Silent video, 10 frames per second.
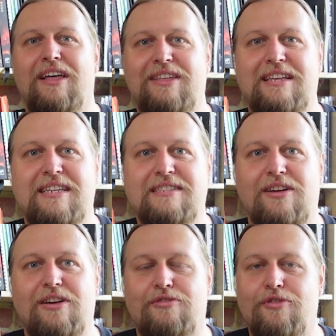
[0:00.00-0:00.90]
This is
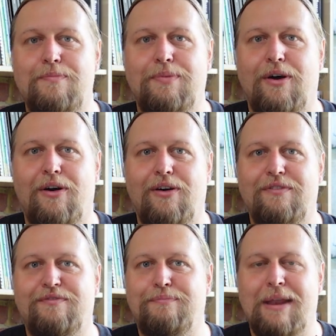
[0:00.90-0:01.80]
a group
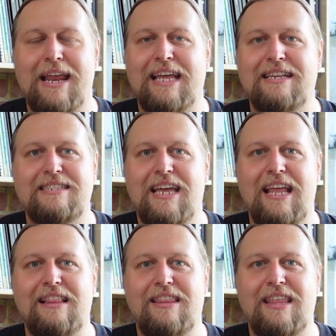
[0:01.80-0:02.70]
of planets
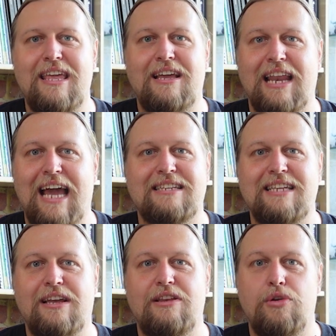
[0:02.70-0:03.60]
in the
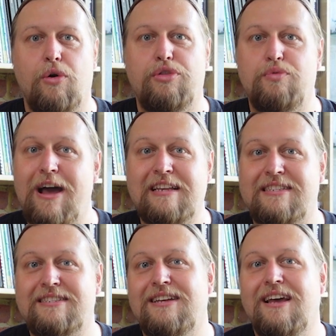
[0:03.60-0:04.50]
galactic
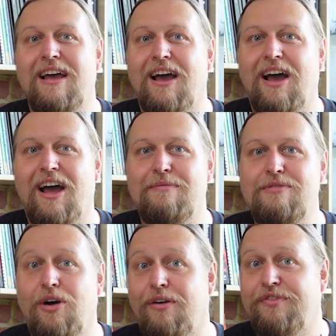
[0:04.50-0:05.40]
northwest,
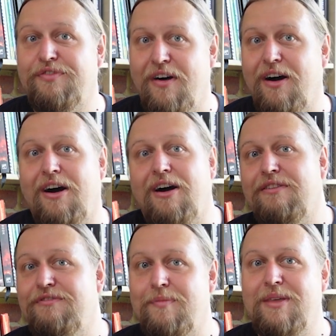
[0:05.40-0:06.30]
not far
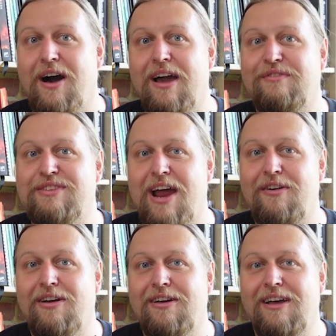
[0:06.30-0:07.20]
from the Eye of
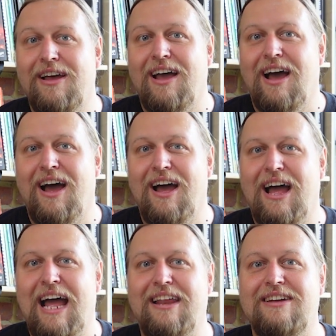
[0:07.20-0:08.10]
Terror,
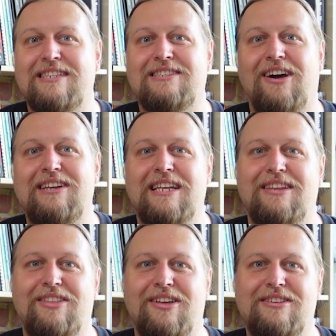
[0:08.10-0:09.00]
and I
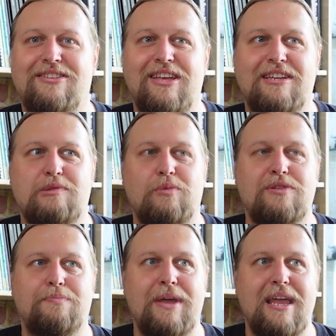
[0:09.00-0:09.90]
decided that this
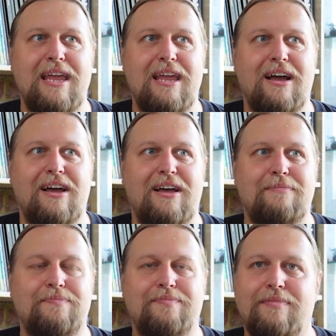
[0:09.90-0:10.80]
would be
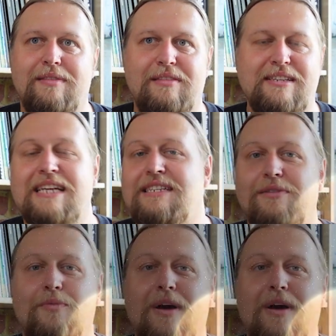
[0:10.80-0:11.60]
the setting